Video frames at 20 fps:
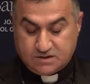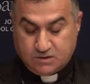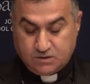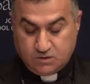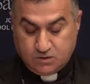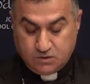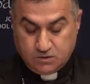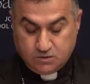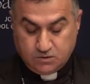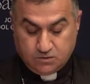a
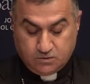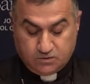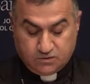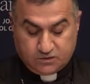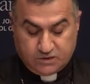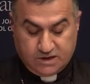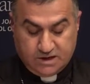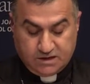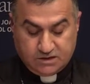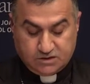new
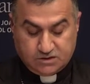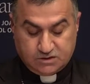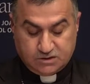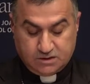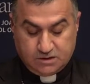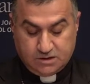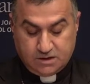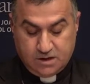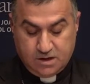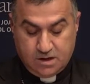
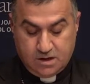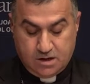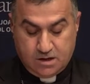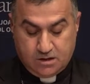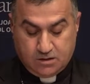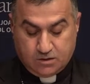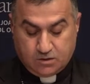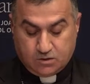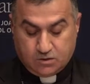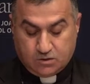creation in
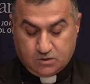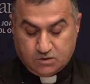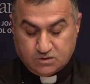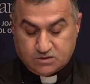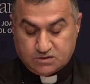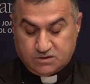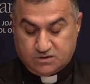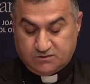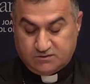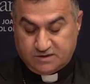the course
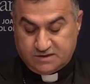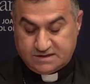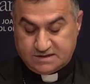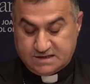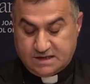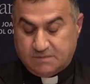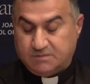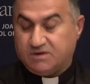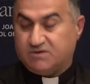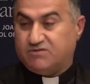of
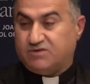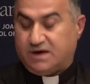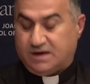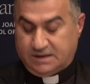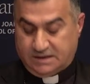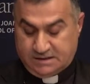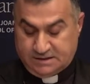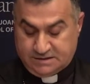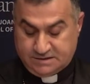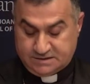Islamic
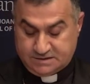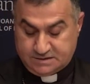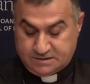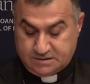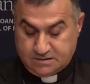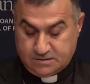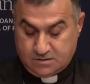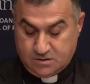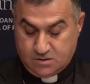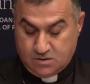violence
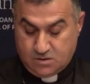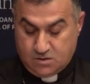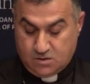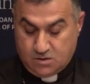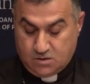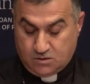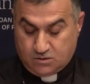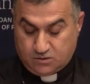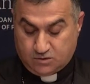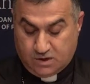
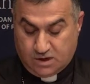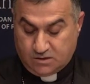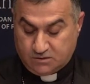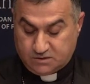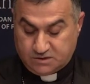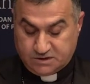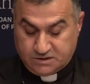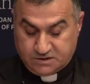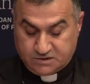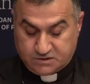throughout
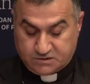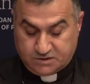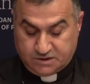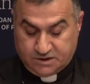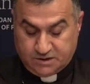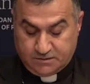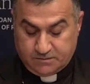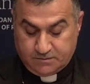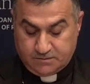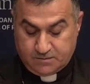history.
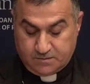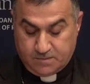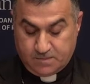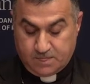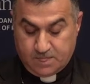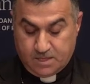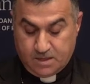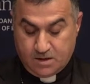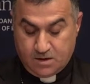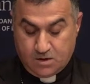
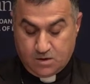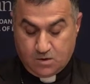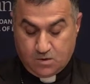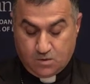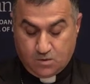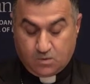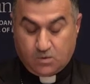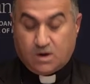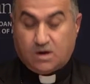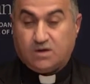
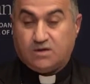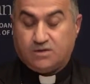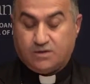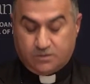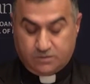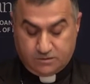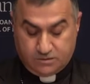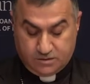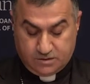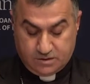
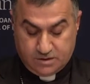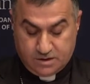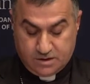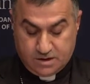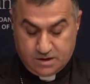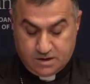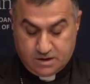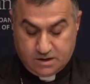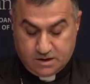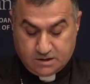Rather,
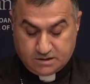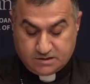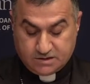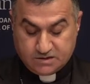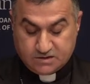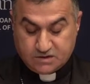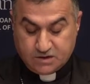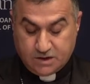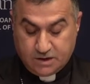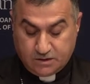it
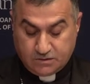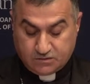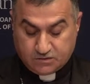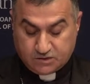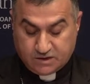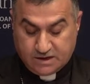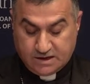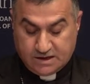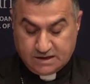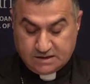is in
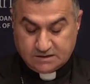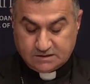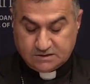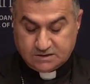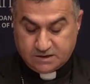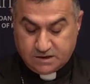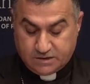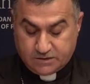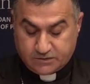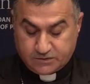reality
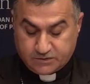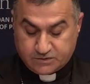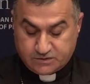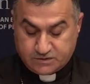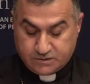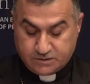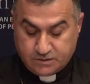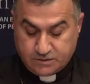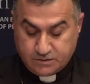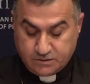a
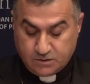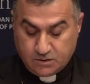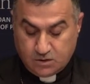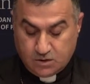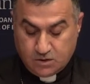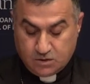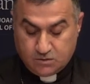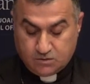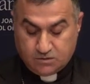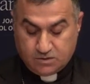return
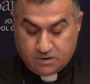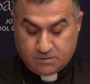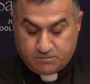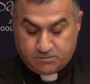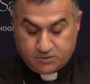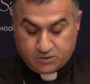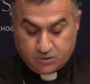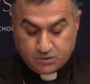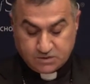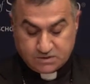to the
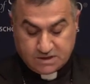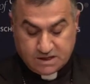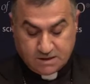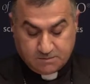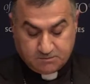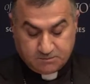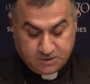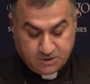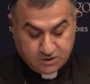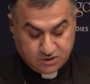
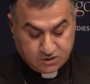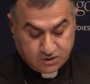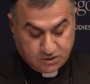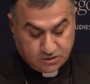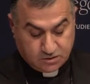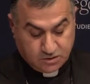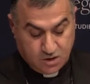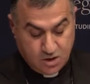prototype picture